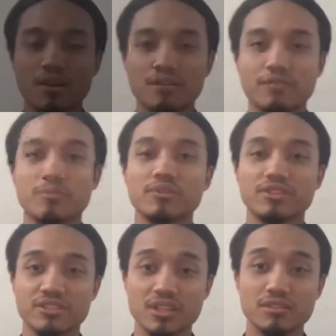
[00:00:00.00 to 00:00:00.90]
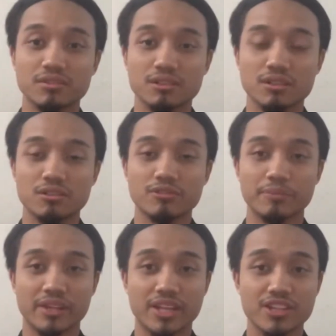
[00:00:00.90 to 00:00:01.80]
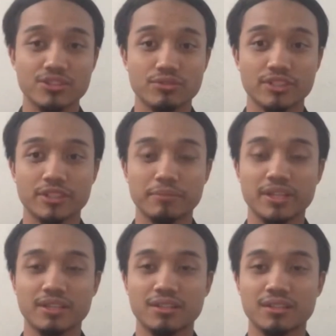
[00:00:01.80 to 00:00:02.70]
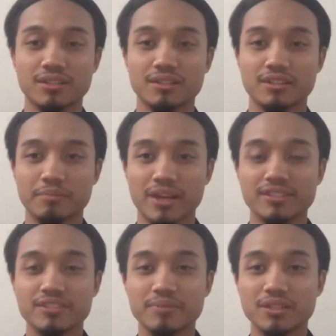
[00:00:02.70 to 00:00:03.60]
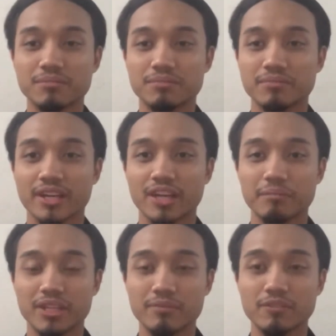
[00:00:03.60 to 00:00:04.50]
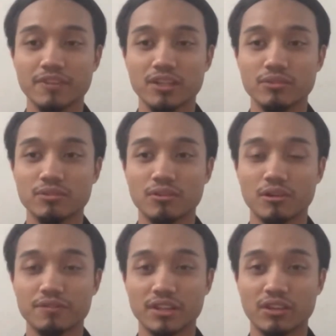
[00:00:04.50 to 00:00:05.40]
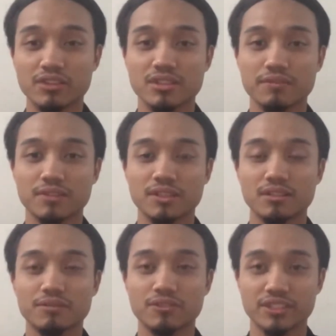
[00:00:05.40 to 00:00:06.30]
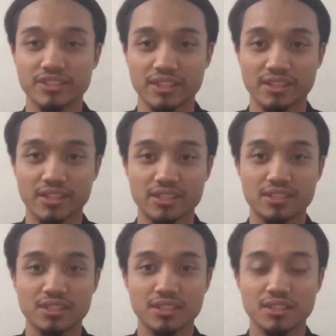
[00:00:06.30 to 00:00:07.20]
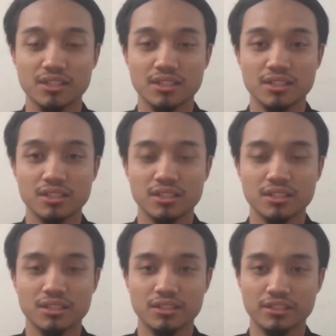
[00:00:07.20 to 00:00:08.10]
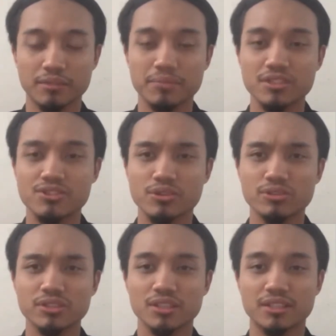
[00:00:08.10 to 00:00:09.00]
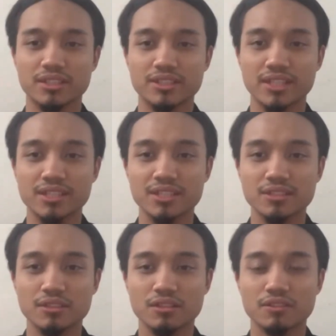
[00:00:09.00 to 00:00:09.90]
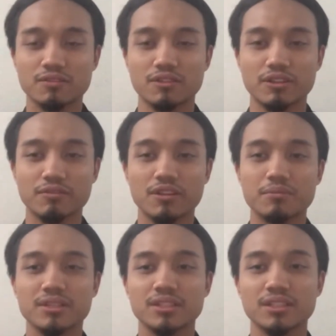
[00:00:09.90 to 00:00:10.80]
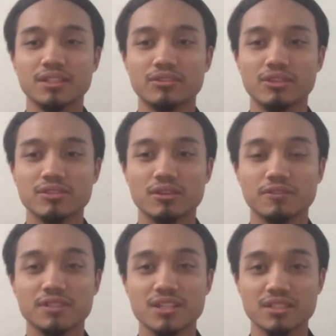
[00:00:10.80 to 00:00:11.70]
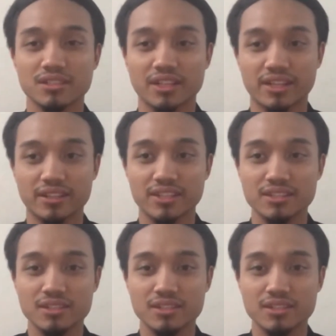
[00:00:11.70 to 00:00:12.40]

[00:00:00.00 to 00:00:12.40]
From the result, we managed to determine the maximum and minimum value of the noise level for this area. The table shows the standards for environmental noise of certain areas.